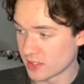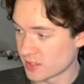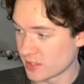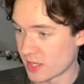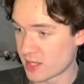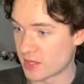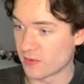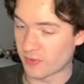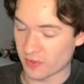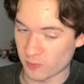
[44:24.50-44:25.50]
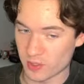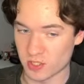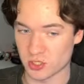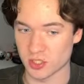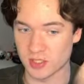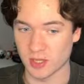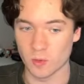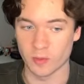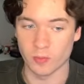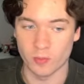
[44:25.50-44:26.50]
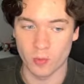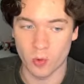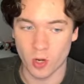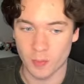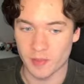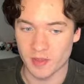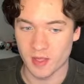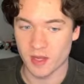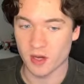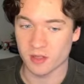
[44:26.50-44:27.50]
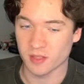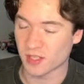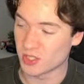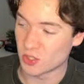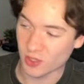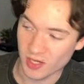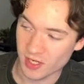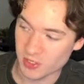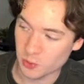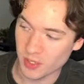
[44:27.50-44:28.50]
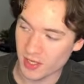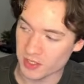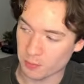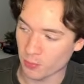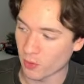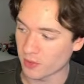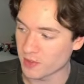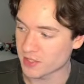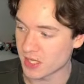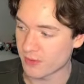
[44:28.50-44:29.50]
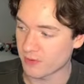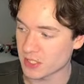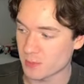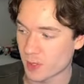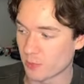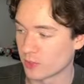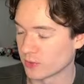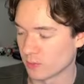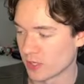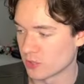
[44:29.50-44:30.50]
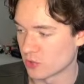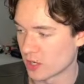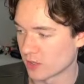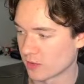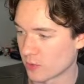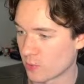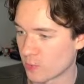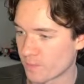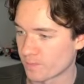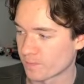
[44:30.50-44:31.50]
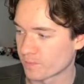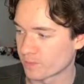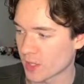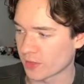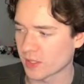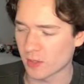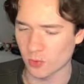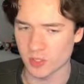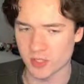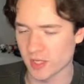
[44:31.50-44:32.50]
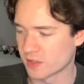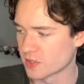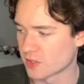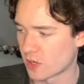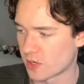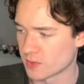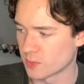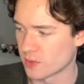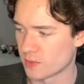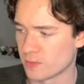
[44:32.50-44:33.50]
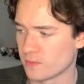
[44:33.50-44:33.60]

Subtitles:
And then the 5th one is just a little bit more up in the air. I think a Newcastle guy is probably the safest, but I really don't mind Trent at all. I think he looks set to start as well.